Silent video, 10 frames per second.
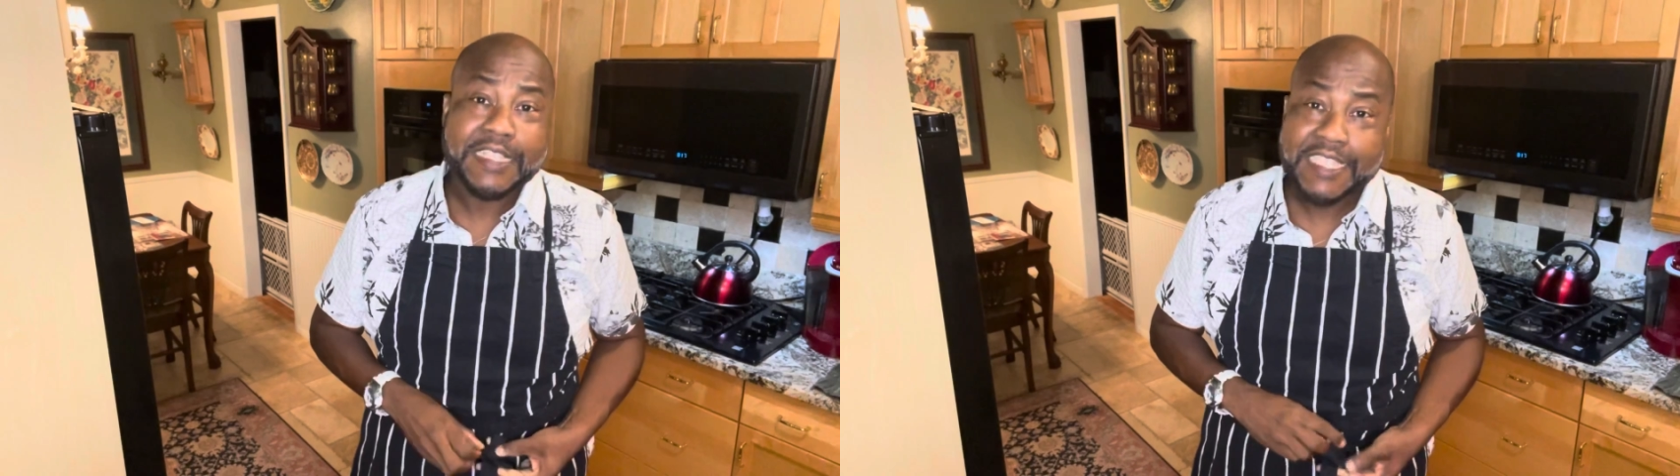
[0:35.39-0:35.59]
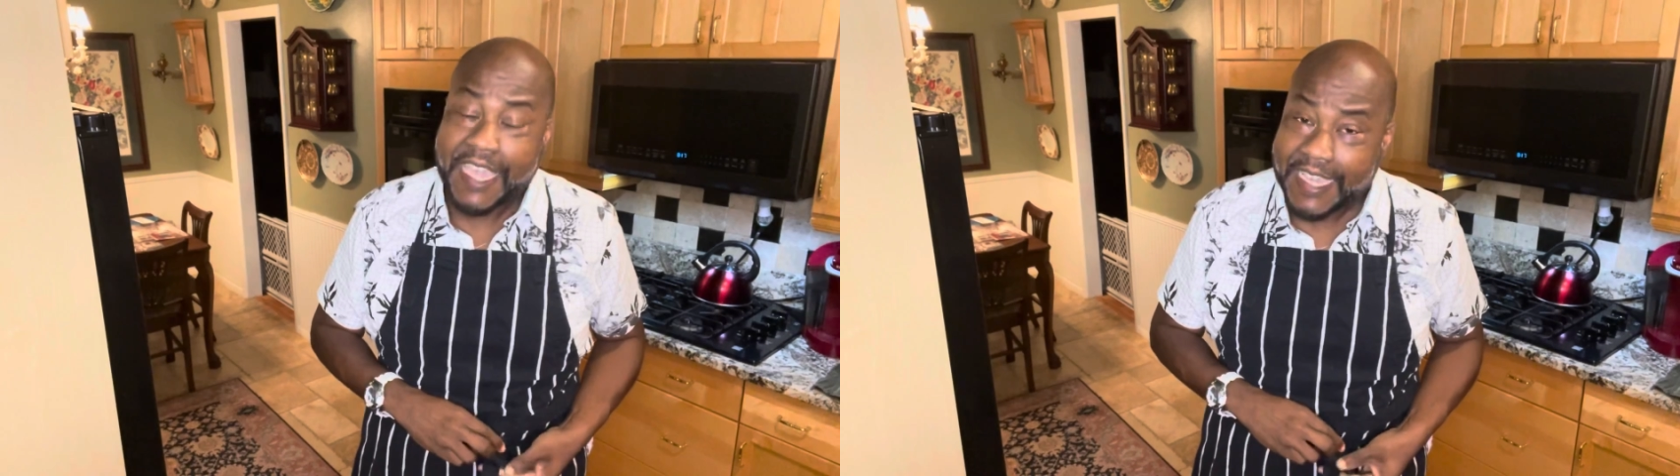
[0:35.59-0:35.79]

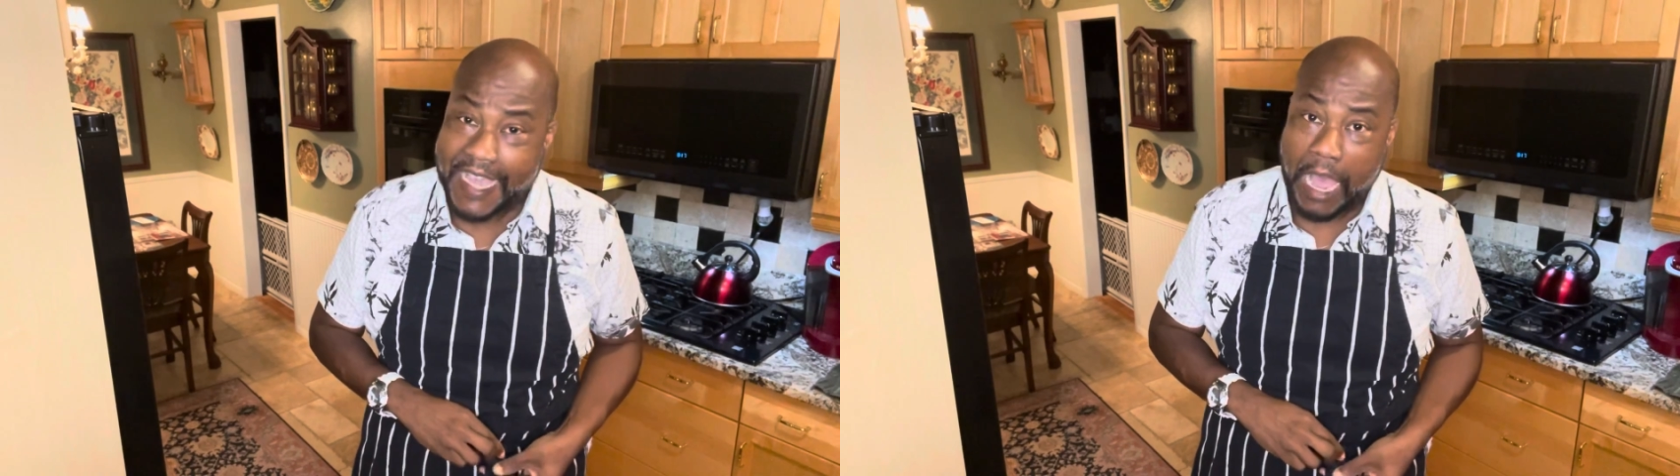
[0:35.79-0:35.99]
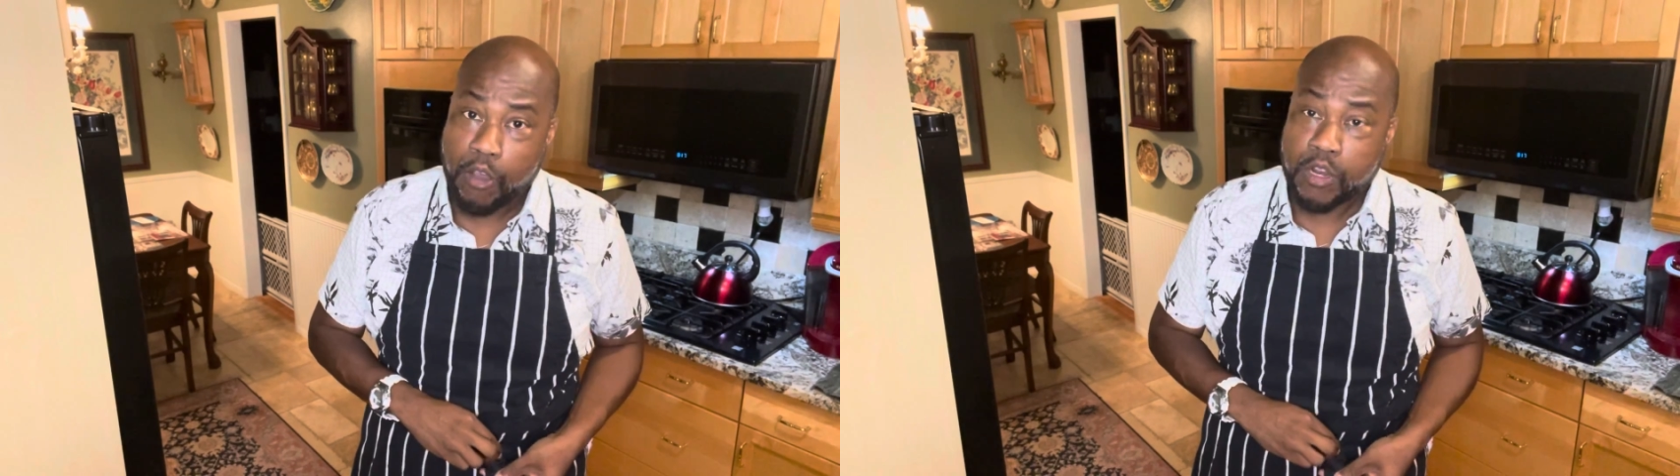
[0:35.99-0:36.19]

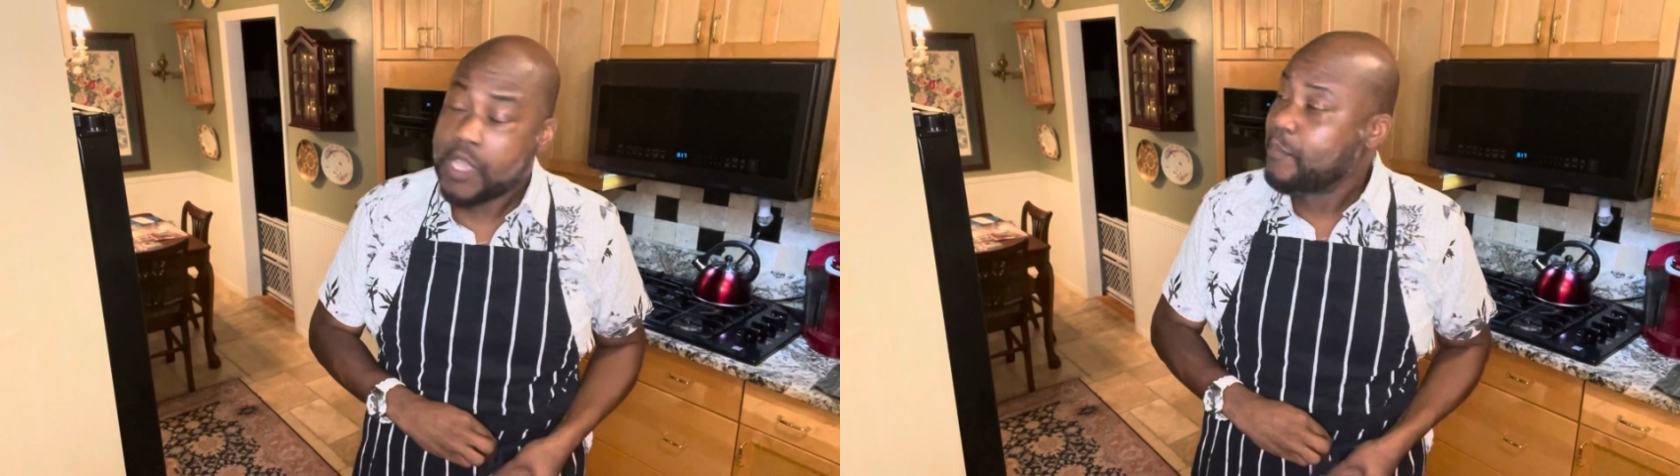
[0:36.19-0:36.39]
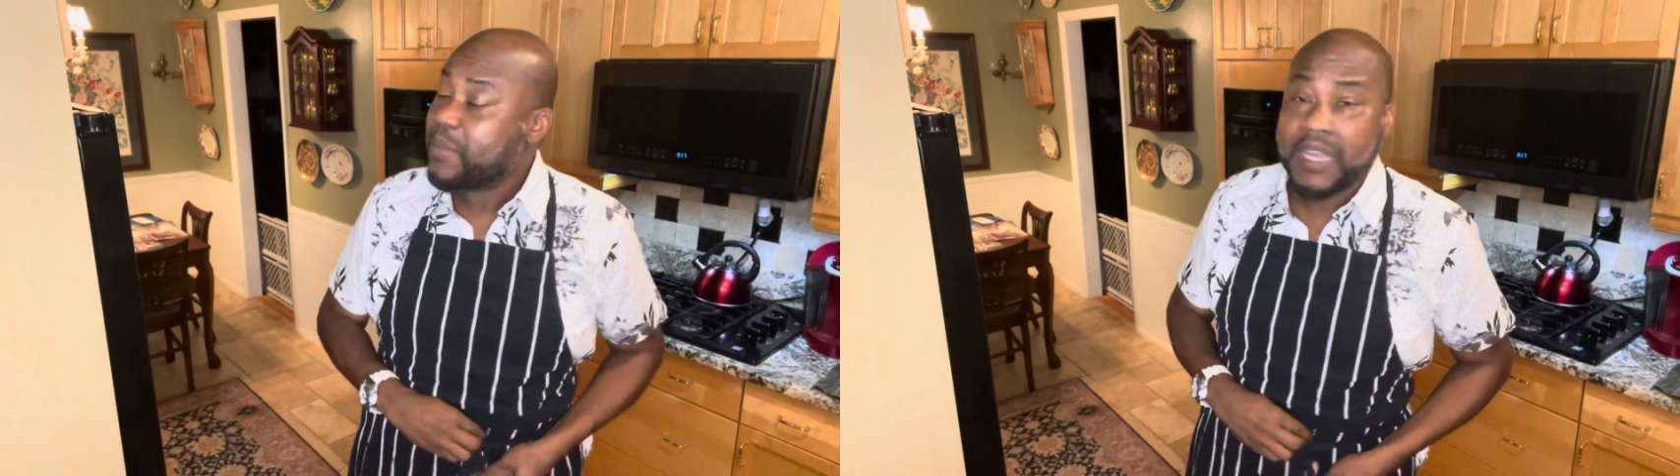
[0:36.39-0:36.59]
takeout
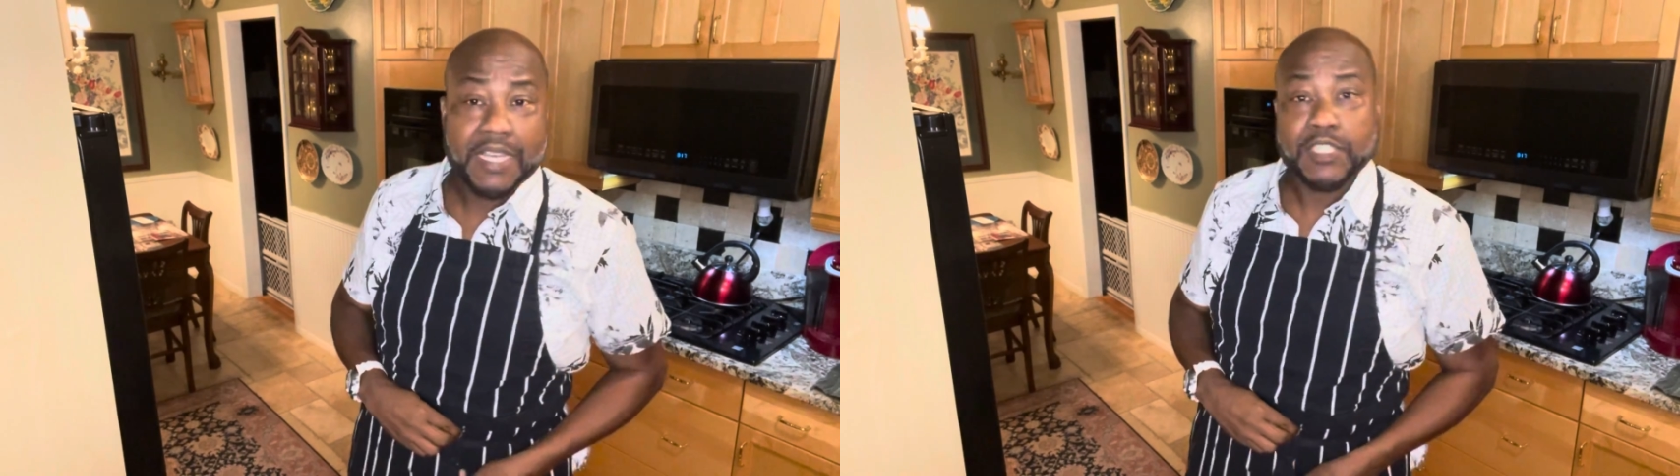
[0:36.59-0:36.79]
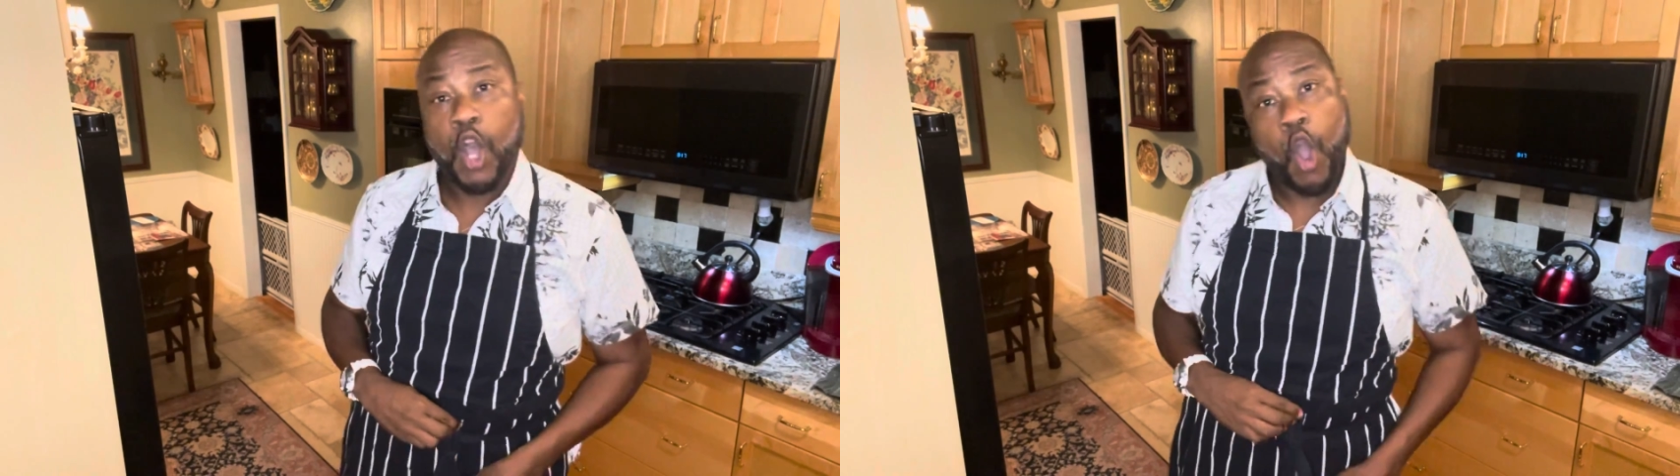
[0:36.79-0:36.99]

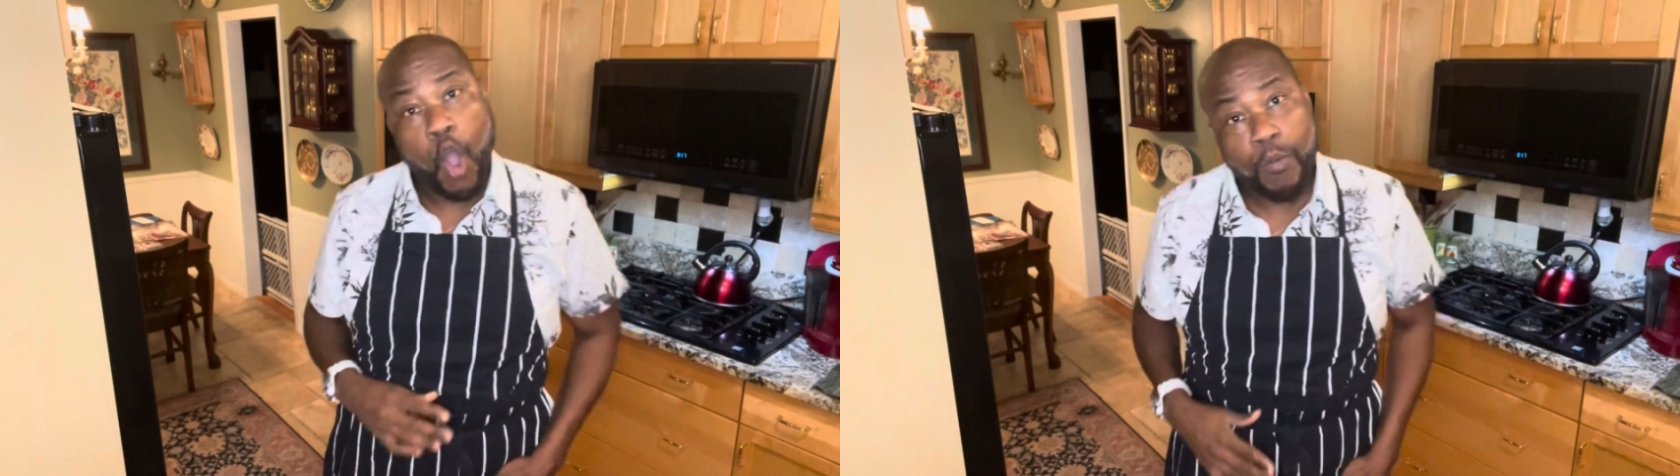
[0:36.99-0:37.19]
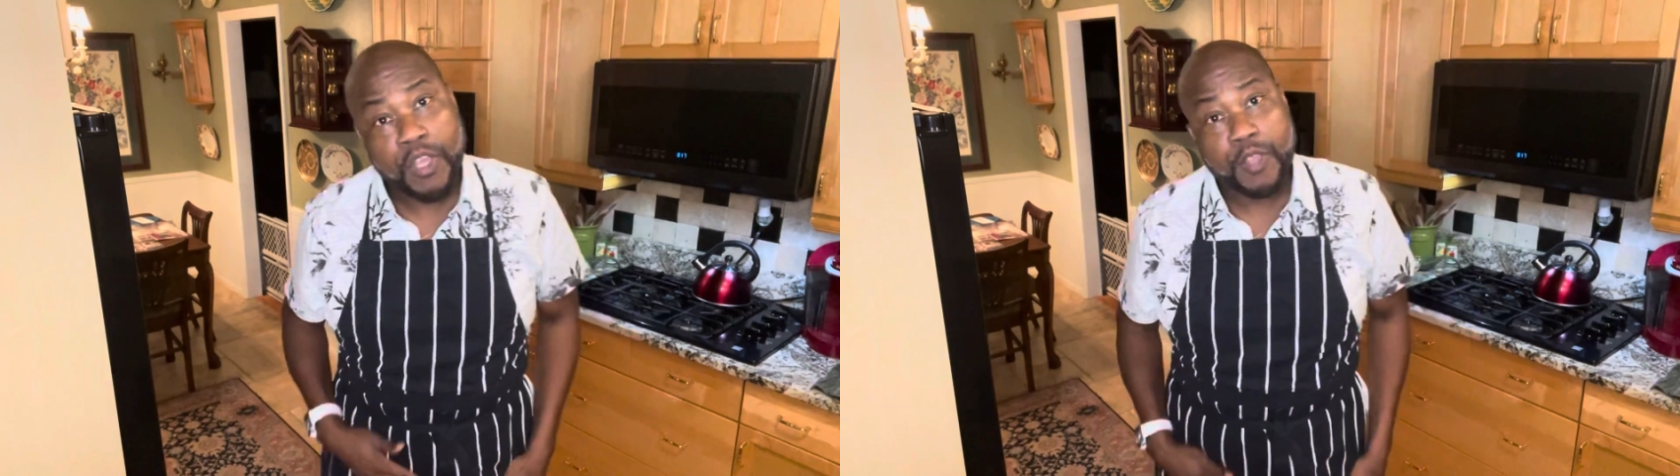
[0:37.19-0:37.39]
because a
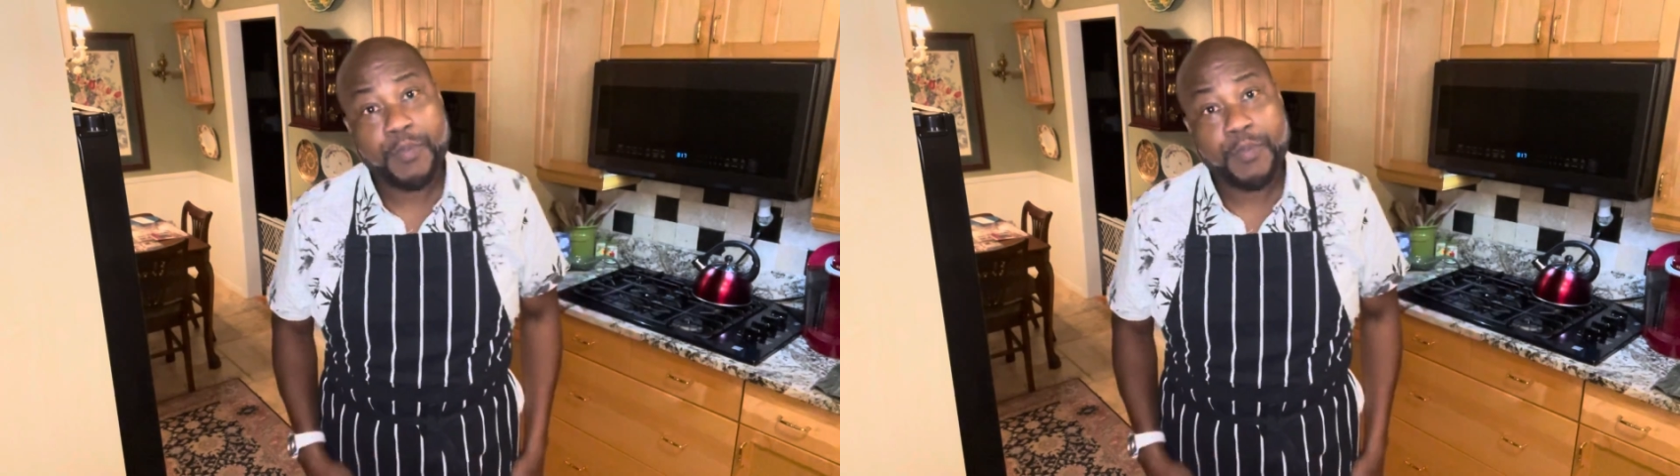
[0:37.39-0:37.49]
home cooked